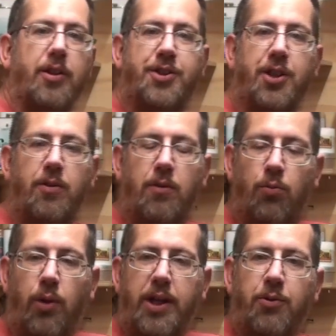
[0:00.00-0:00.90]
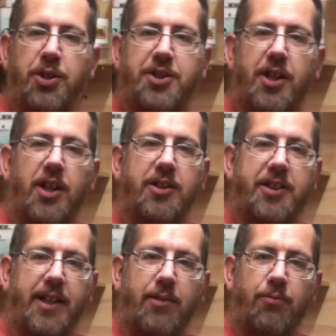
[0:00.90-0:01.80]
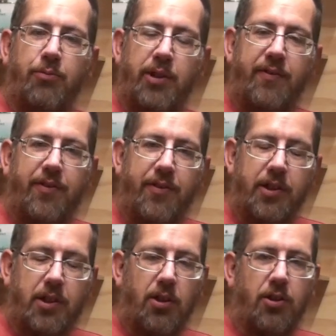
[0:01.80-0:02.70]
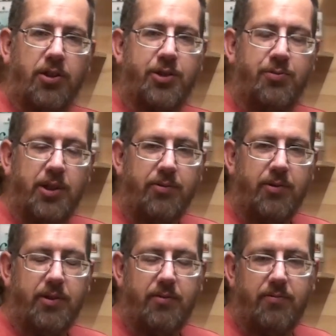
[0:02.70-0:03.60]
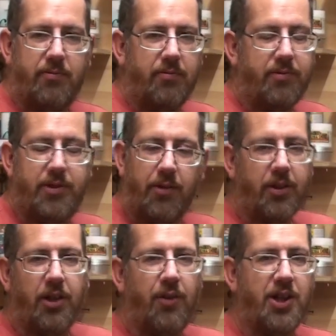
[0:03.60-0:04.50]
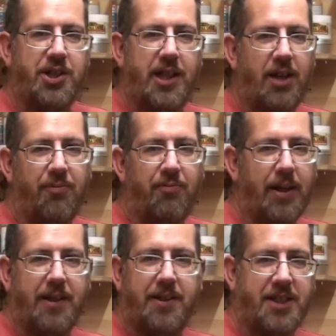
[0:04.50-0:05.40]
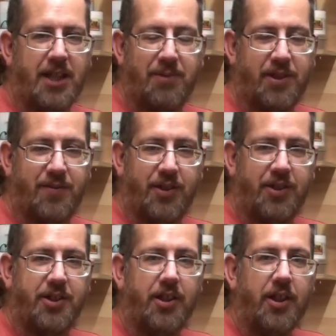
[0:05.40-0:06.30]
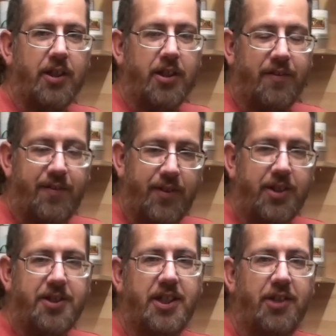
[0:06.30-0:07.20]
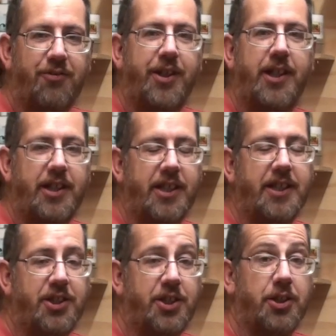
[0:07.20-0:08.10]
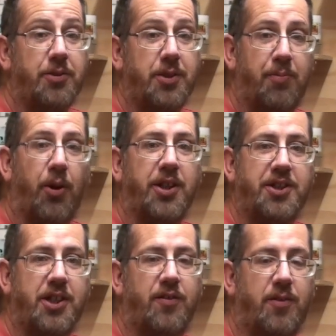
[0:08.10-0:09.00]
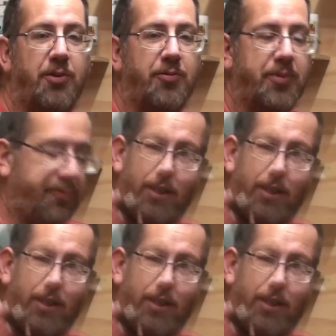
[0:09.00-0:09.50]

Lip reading: So where do I start then with the clocks? Well, don't go rushing out making the segments first. The first thing you really need to do is buy yourself the movement.